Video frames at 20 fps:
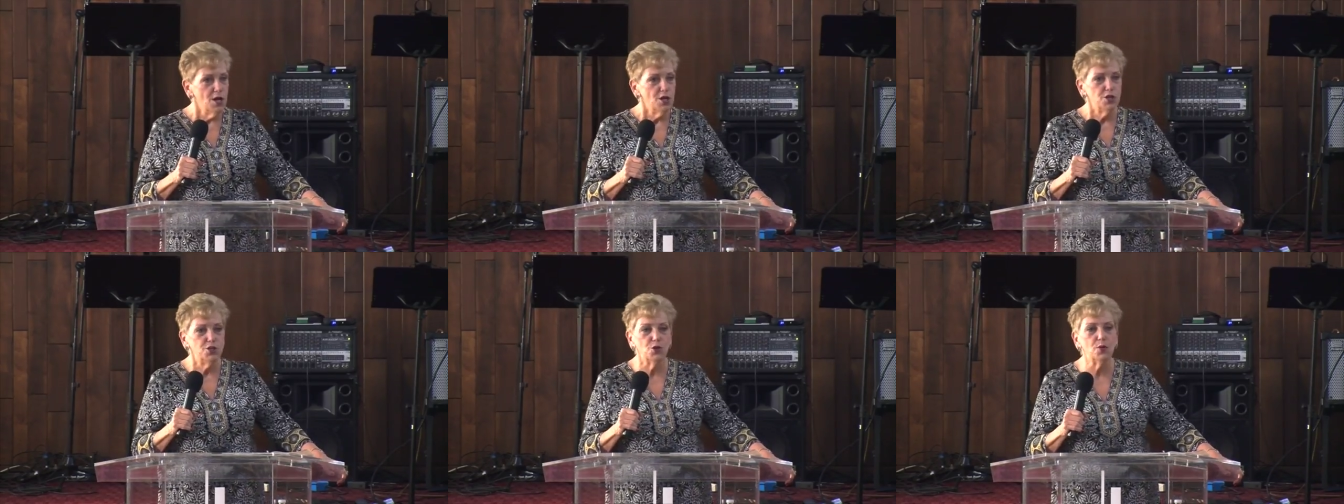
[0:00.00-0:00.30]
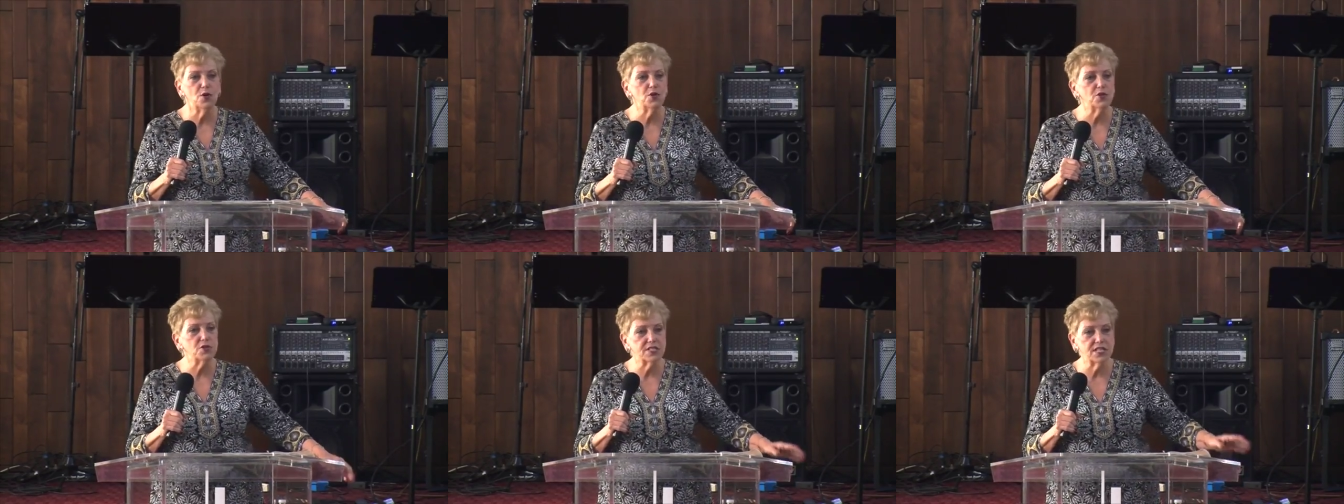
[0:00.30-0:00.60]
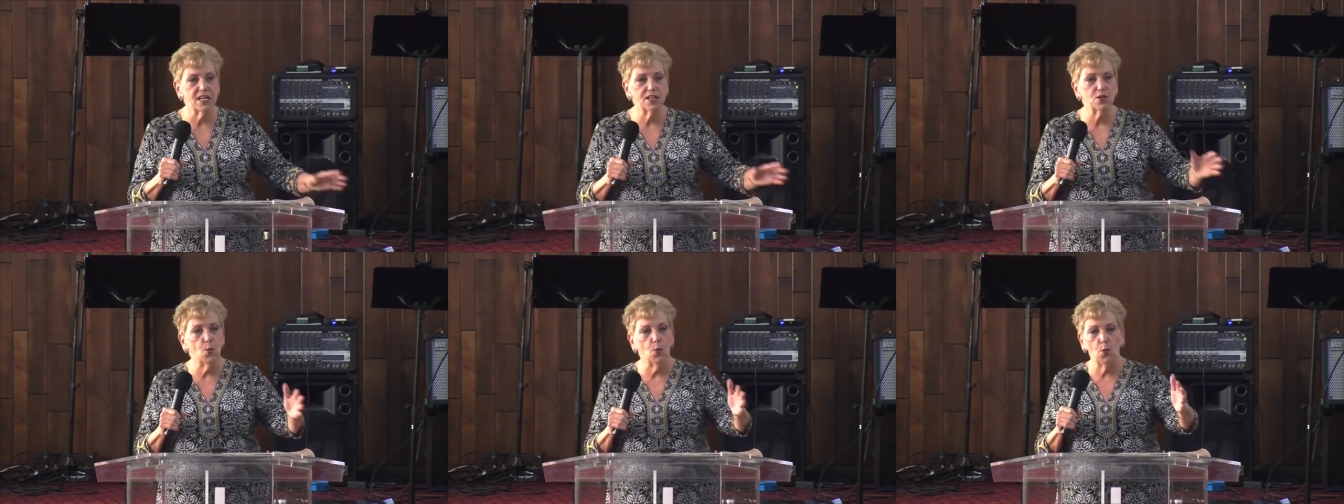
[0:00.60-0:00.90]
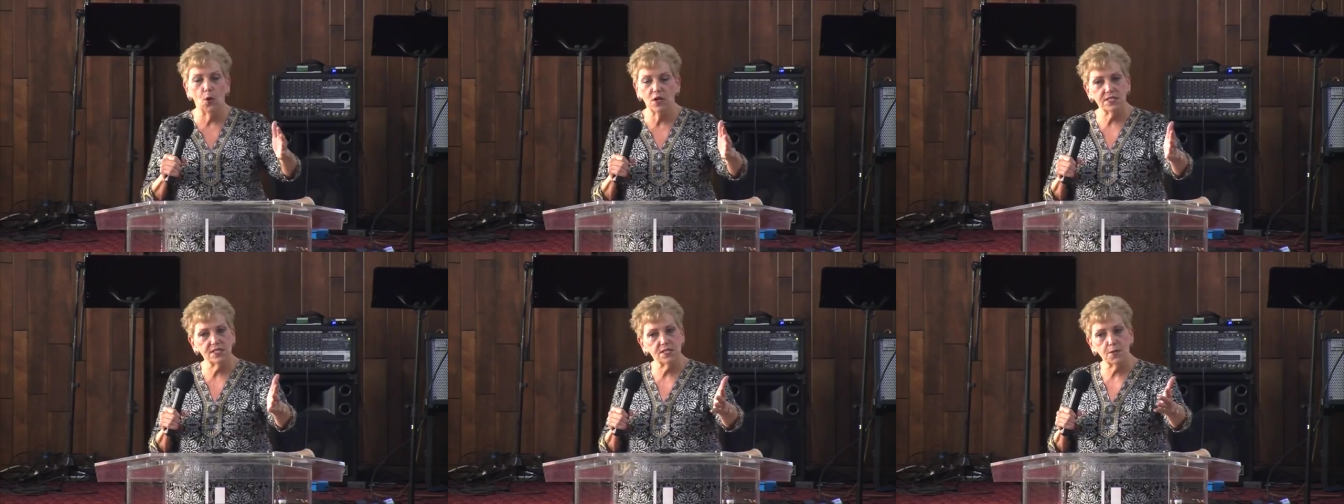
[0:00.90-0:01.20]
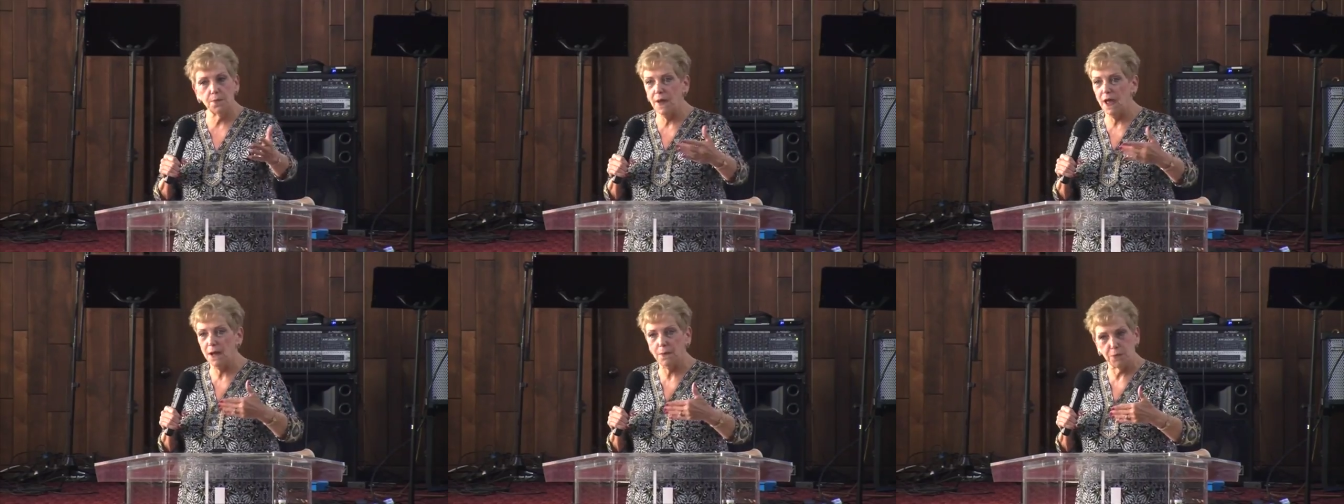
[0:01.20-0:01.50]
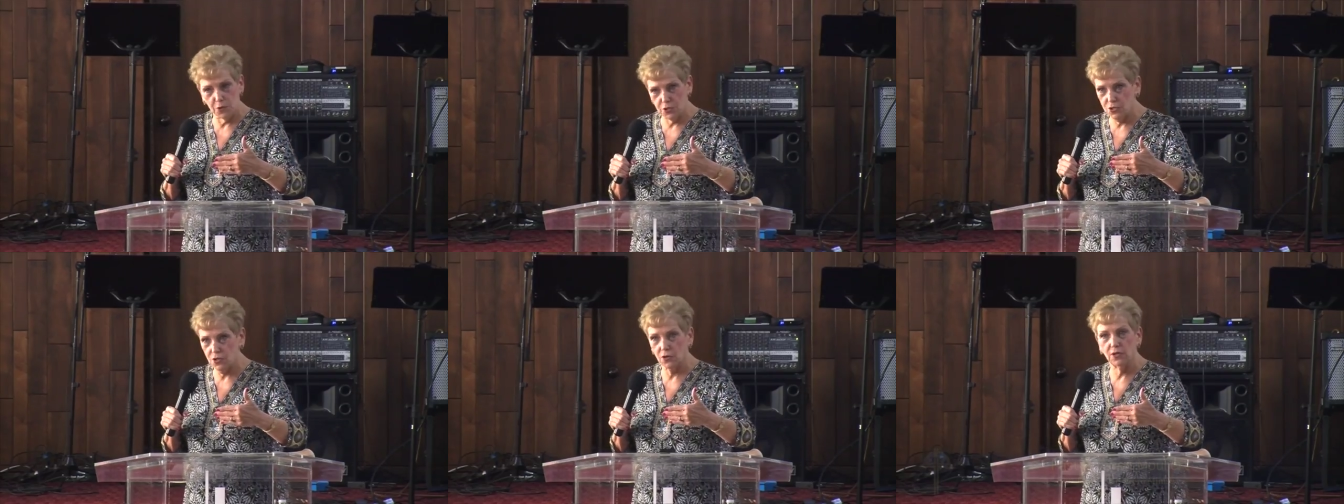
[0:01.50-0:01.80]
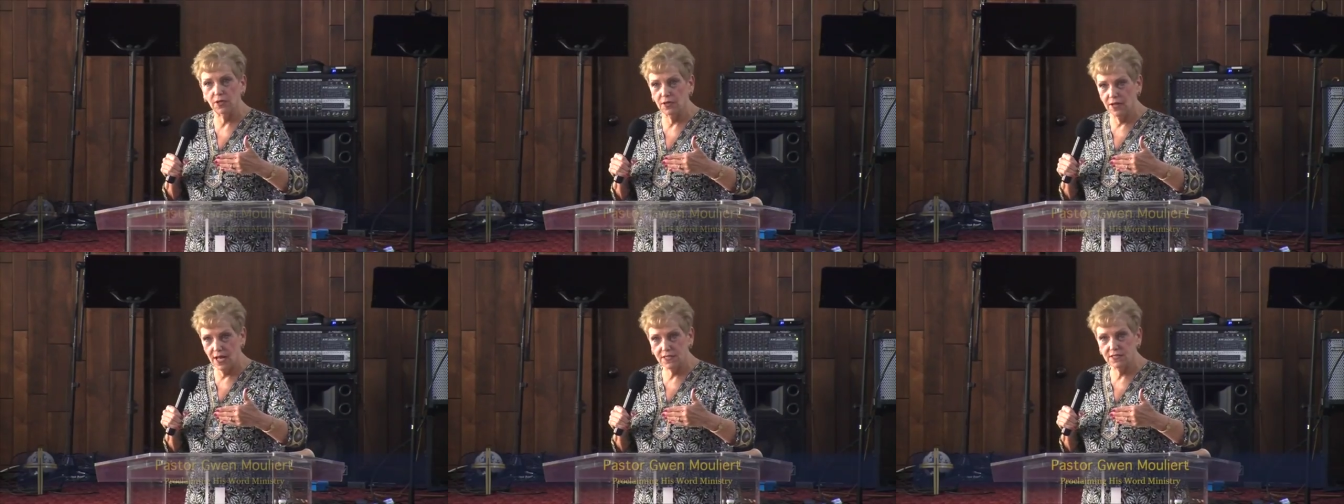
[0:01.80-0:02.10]
Do you understand that once the papers are
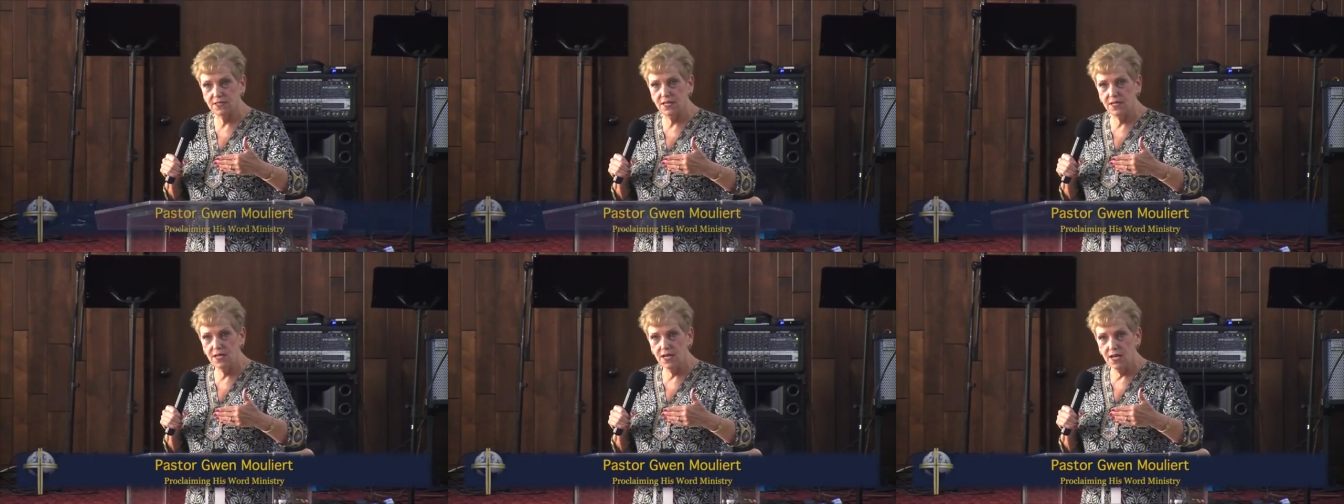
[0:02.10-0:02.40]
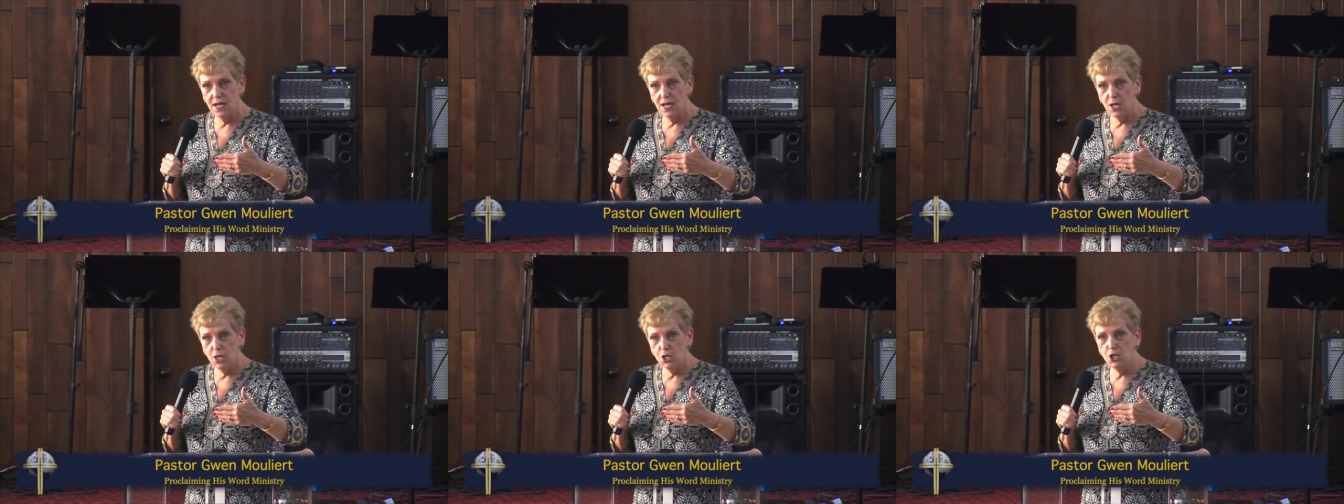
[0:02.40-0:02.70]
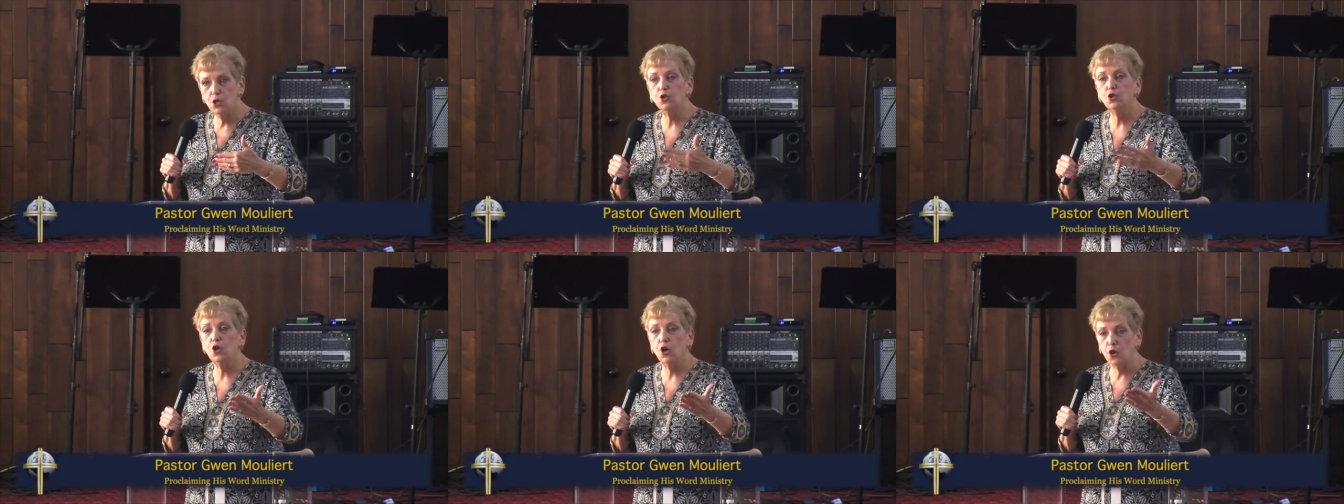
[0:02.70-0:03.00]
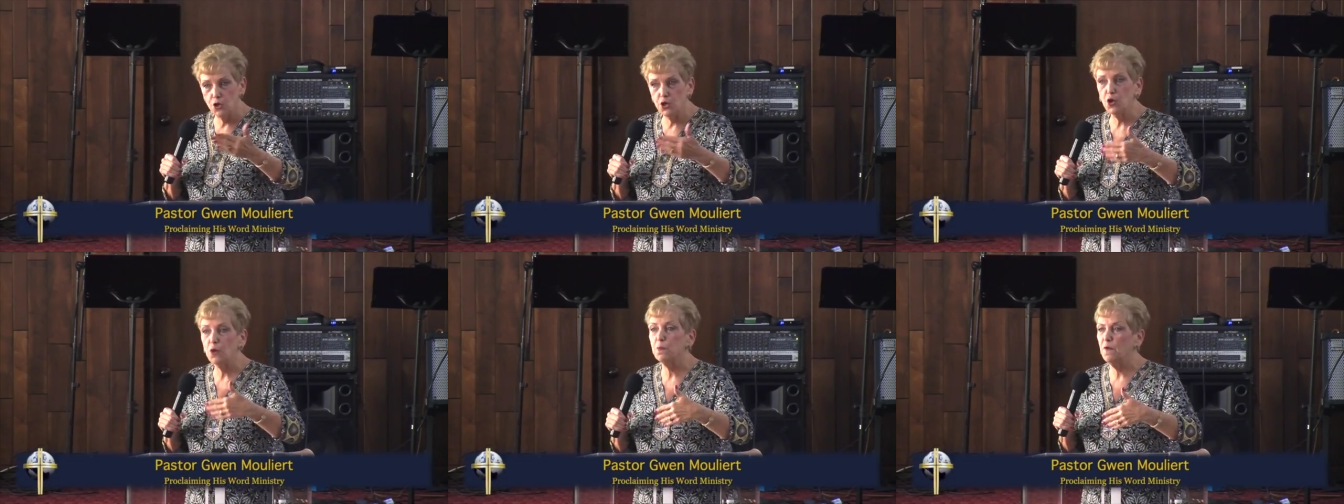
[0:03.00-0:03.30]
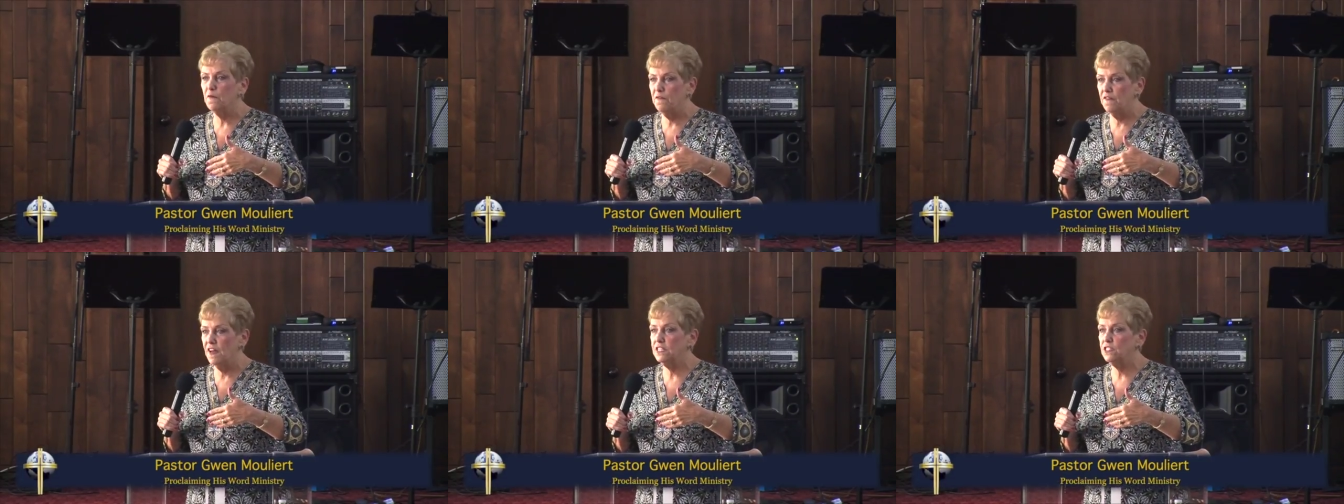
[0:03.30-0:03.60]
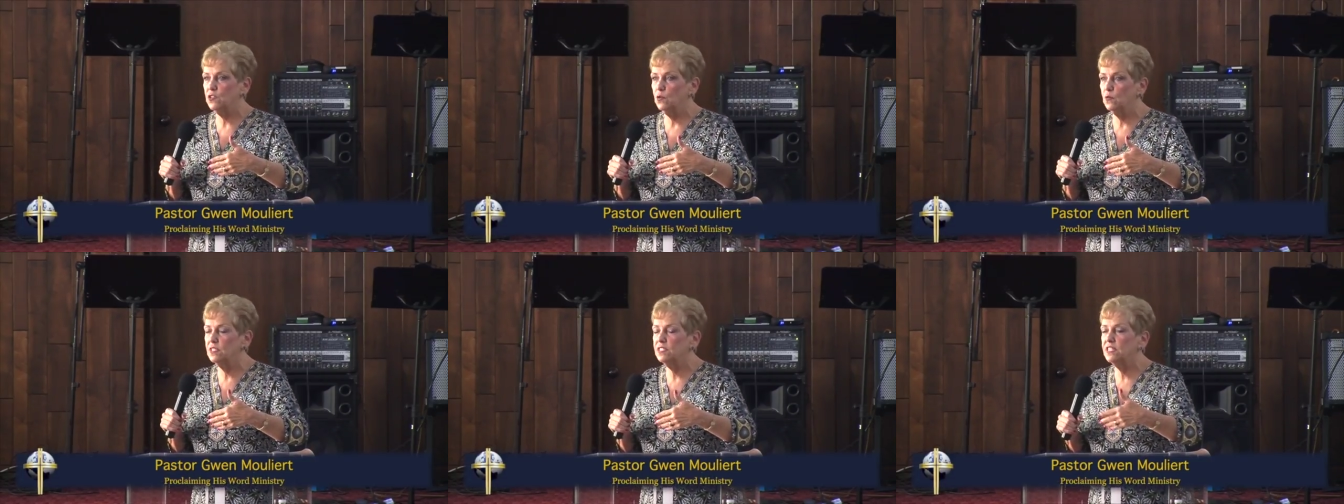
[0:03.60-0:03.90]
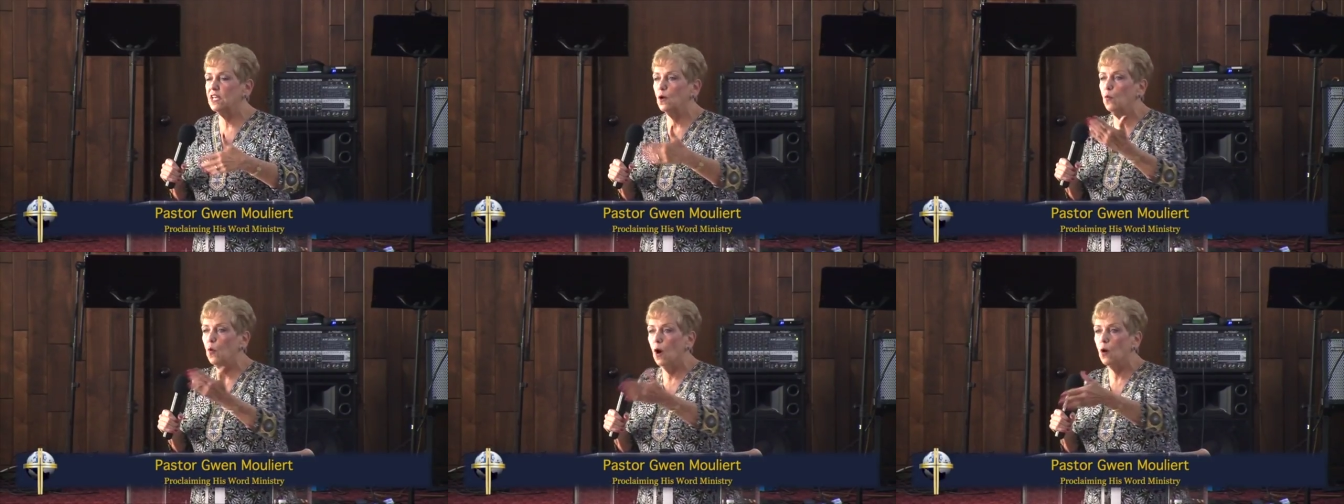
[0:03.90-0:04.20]
collected, you can go to your professor and
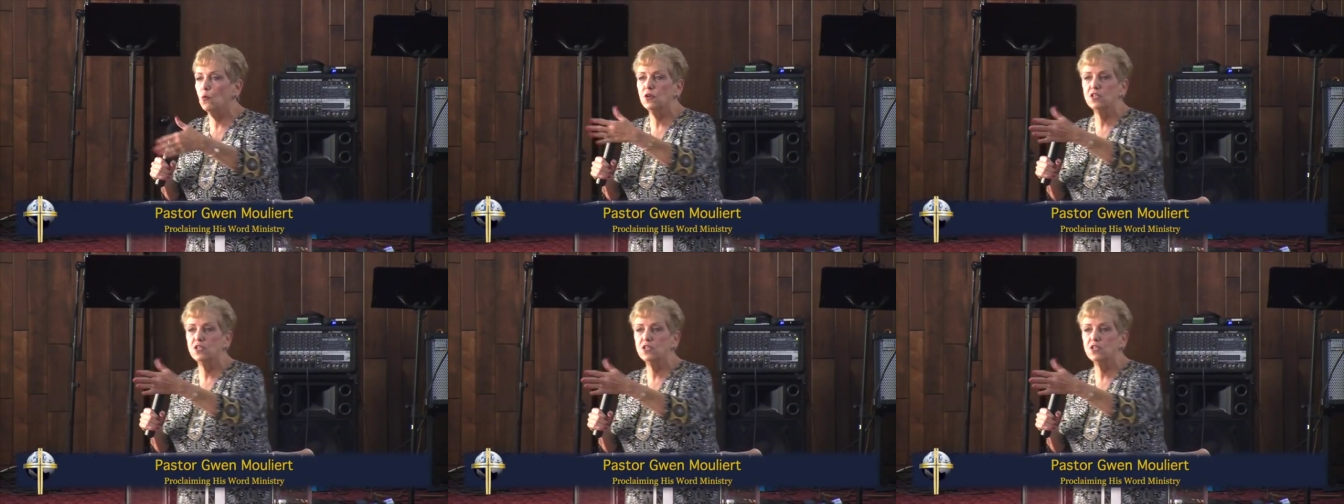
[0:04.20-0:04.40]
say, What